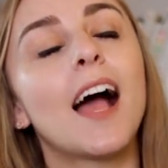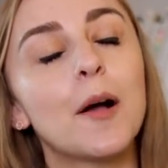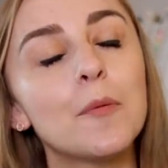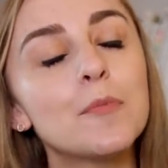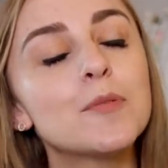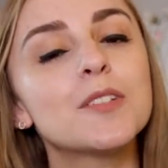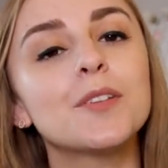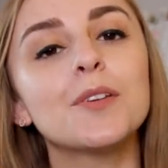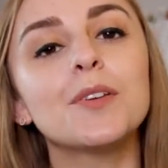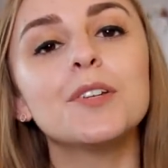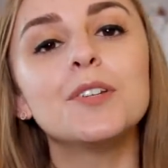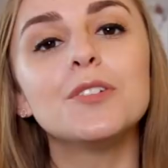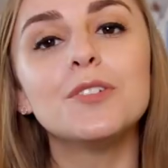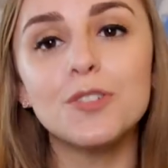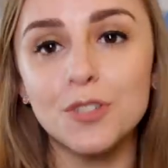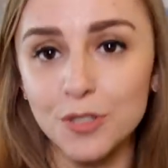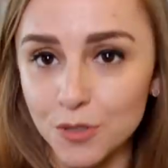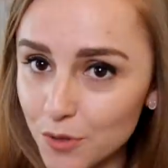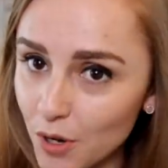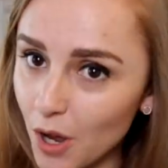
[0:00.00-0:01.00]
absolutely
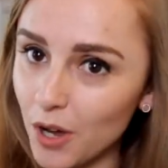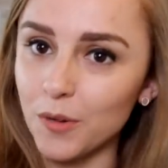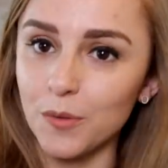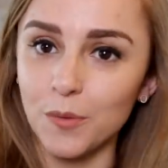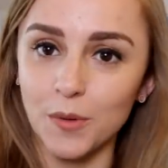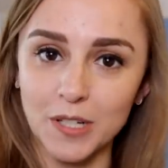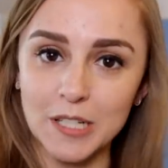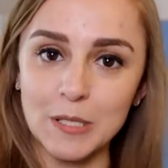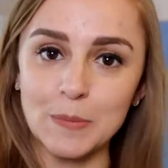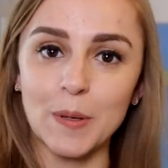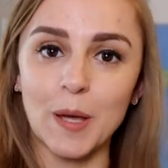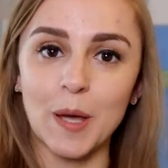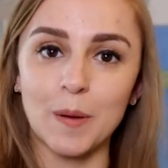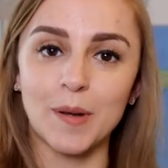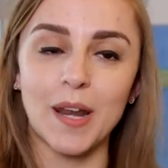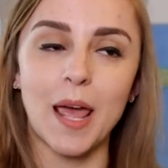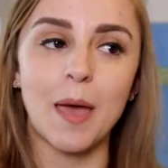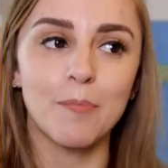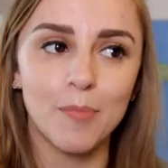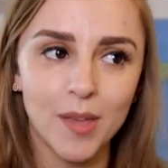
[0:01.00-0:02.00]
do not want to become
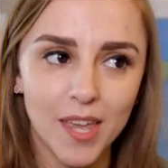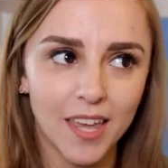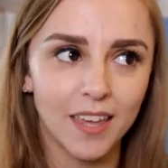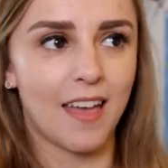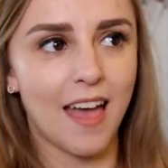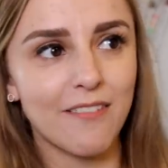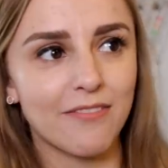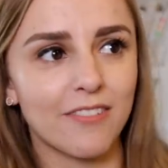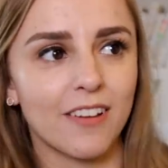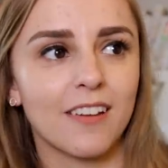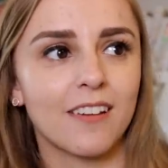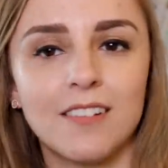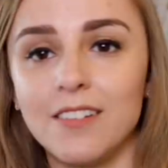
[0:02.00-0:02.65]
an MP, ever.